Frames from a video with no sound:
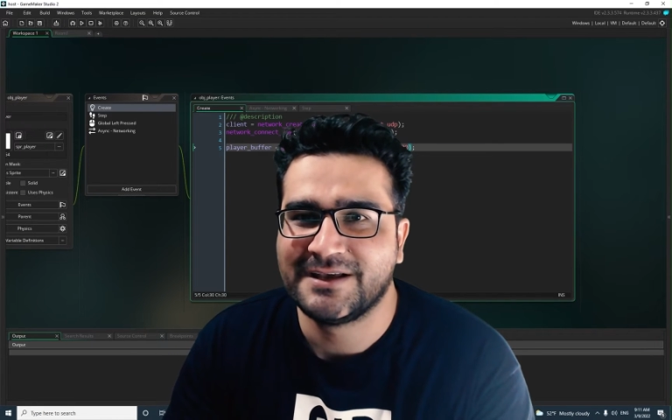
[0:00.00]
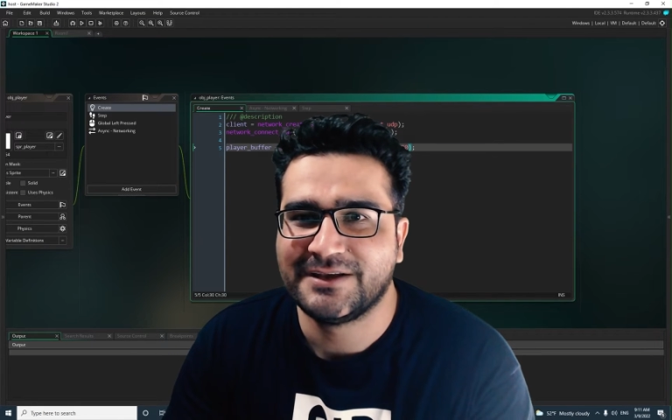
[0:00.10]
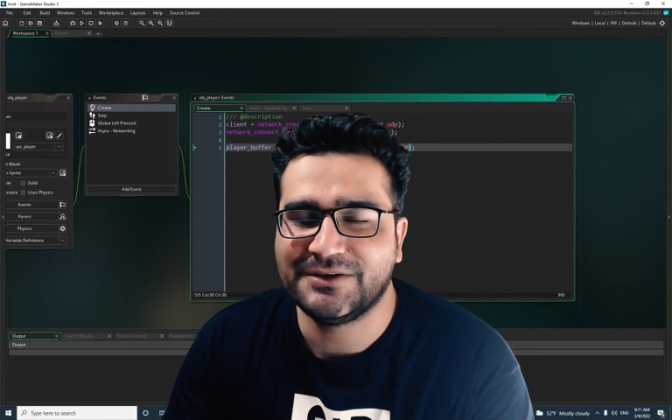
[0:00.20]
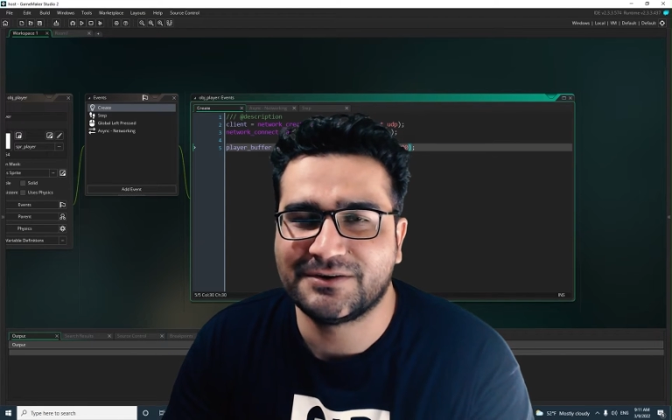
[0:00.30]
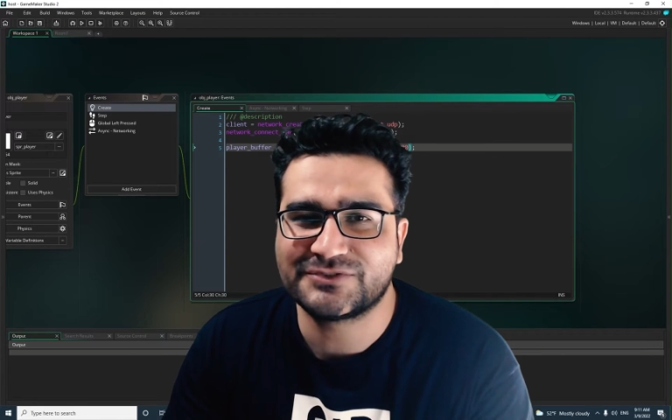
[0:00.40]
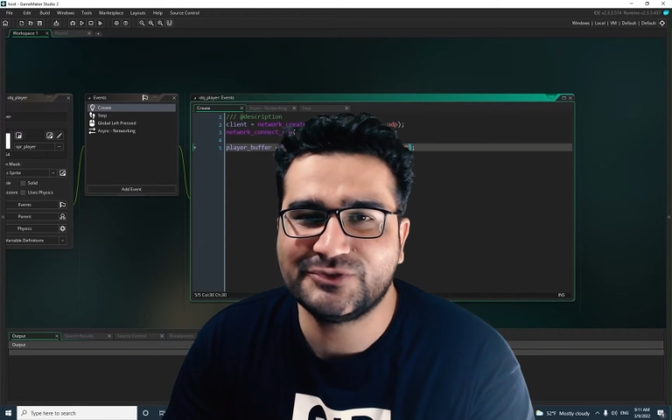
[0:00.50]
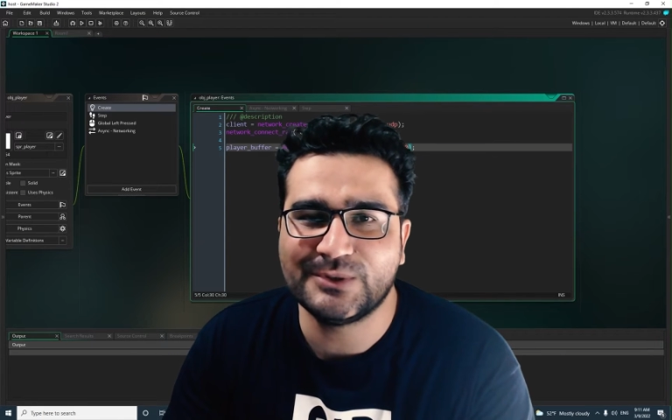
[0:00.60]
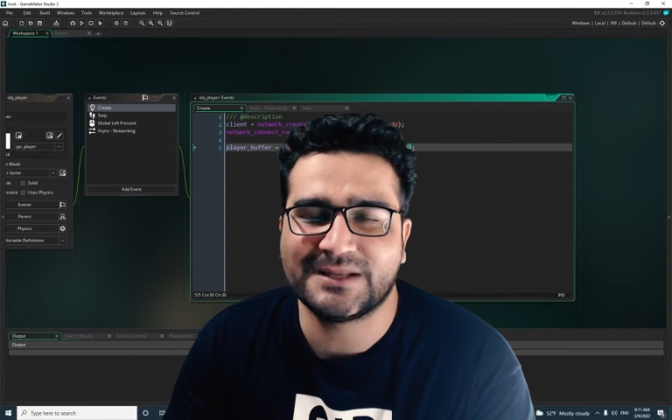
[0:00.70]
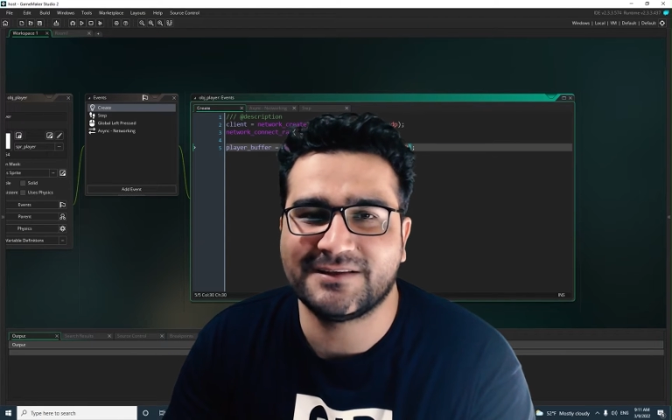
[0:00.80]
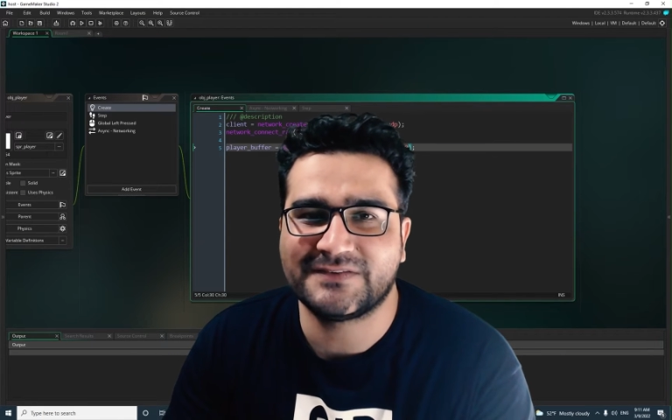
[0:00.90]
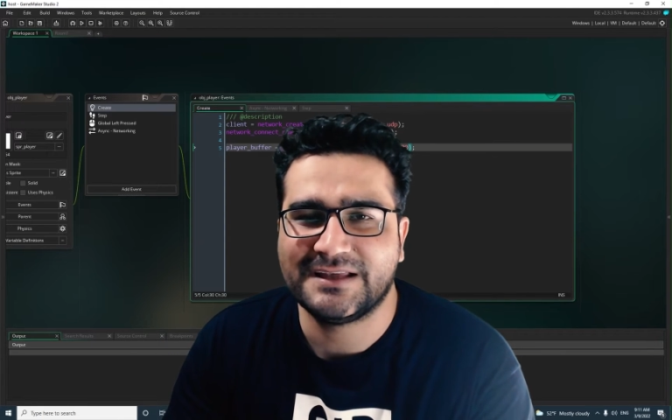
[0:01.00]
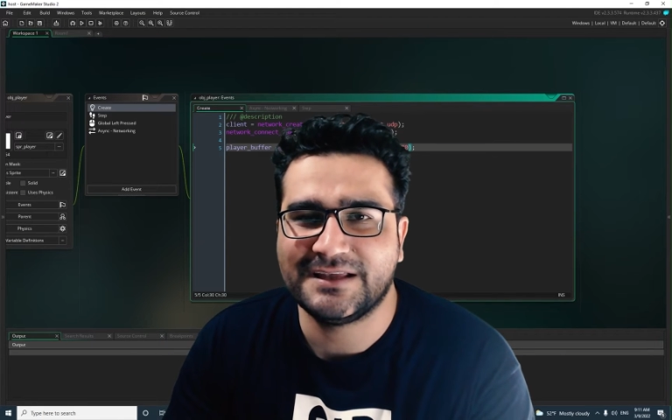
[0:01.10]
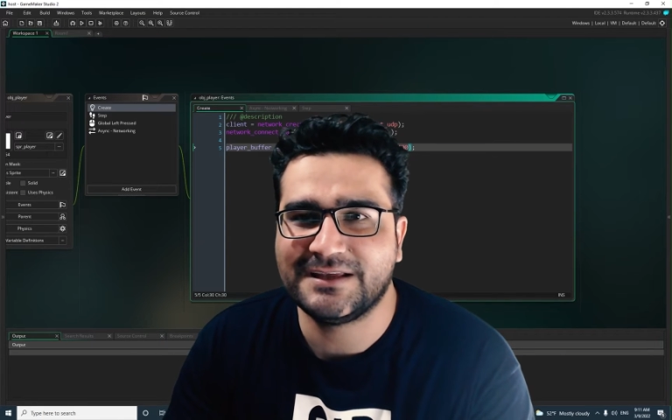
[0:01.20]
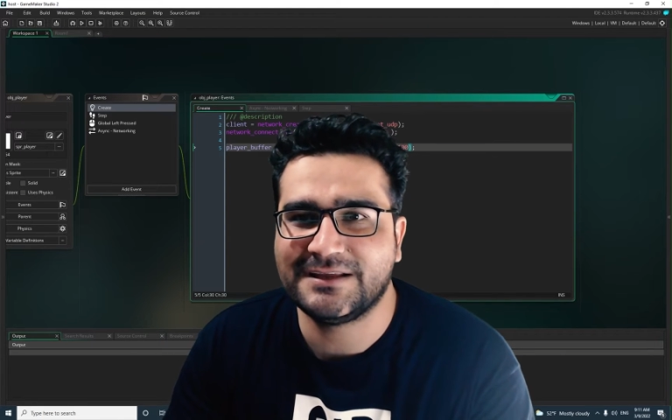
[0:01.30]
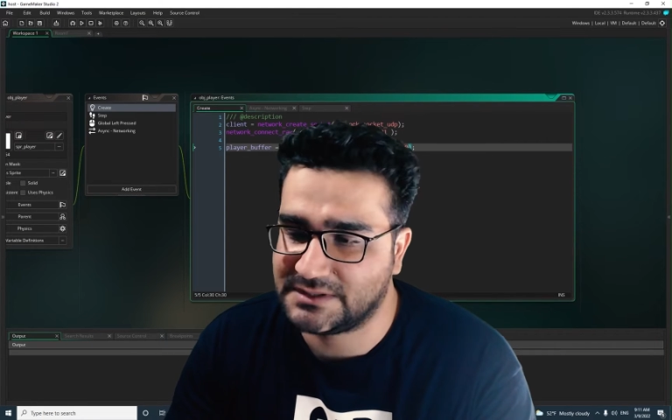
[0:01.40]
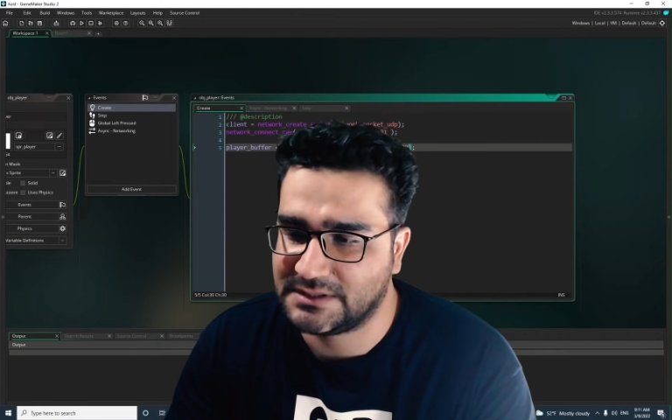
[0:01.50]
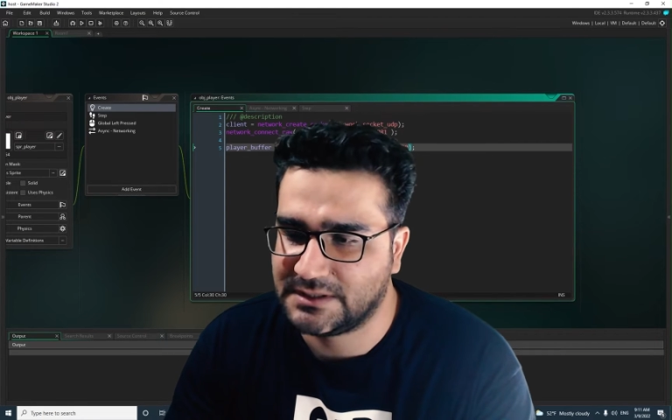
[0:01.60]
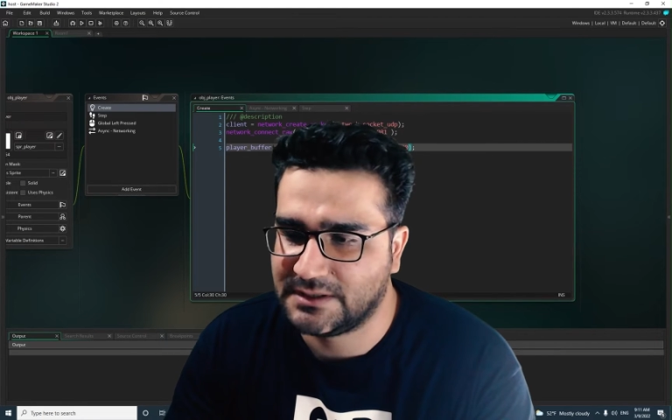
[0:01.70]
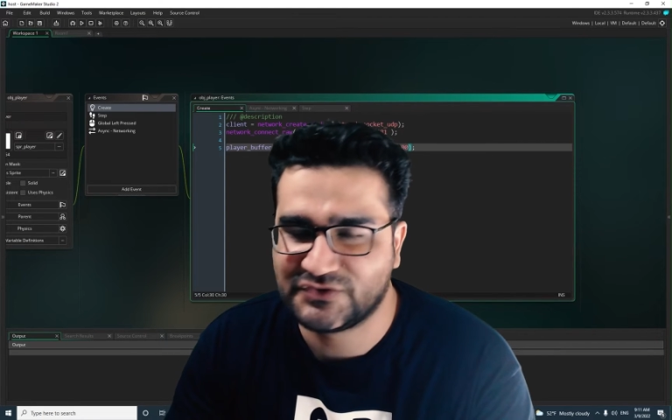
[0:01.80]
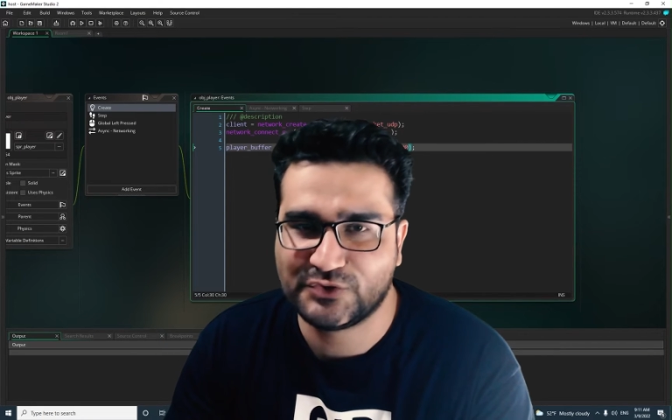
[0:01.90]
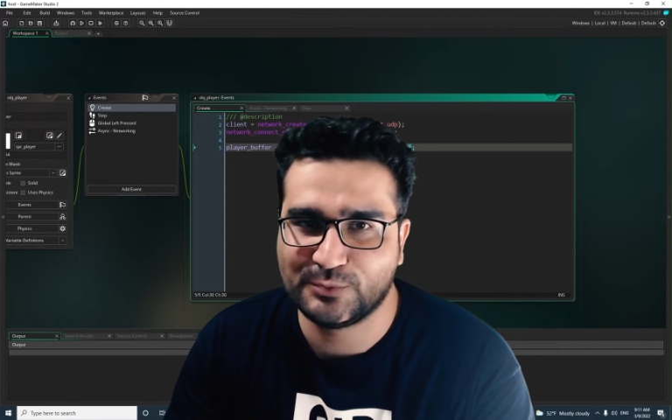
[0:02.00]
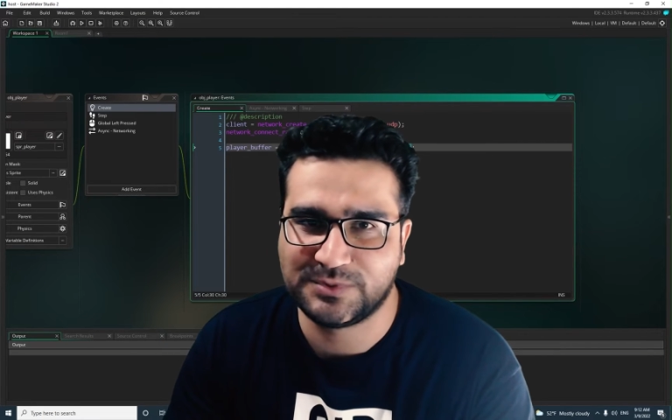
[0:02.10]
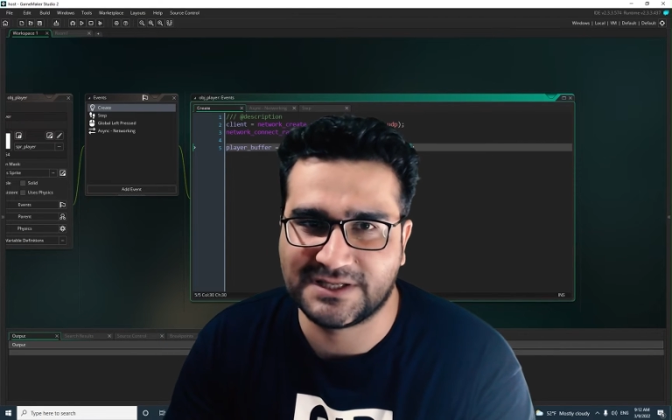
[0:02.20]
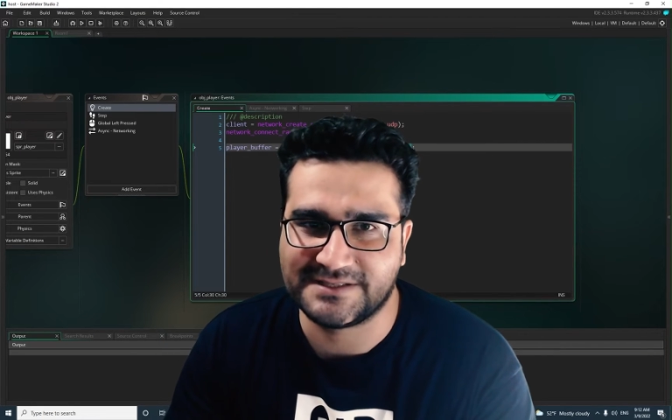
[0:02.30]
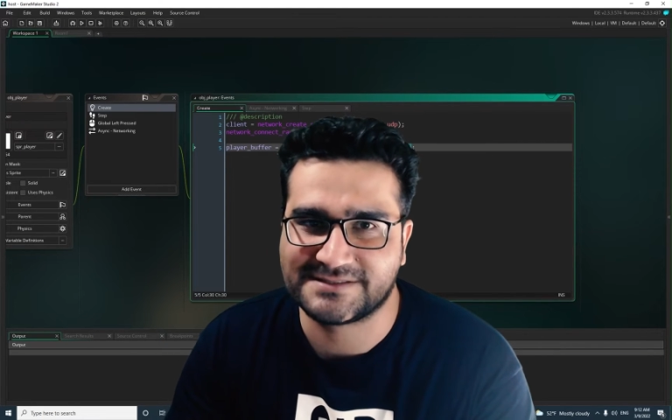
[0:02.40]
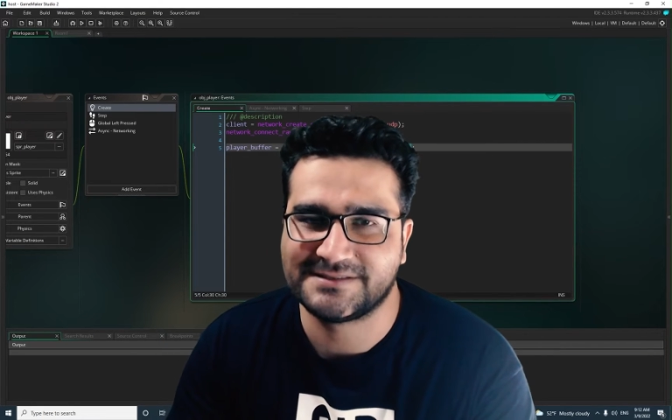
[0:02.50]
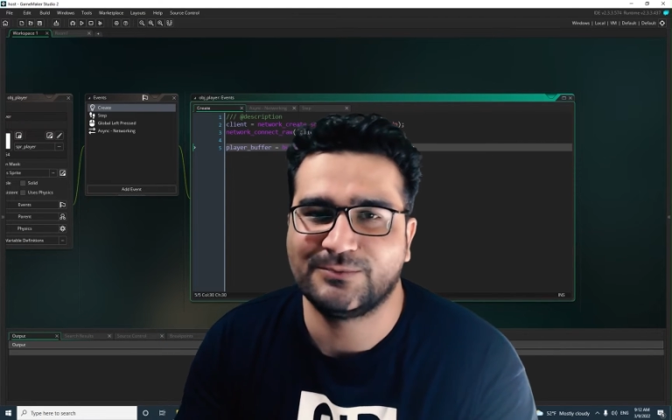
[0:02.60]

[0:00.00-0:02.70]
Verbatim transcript: you're doing it in two places.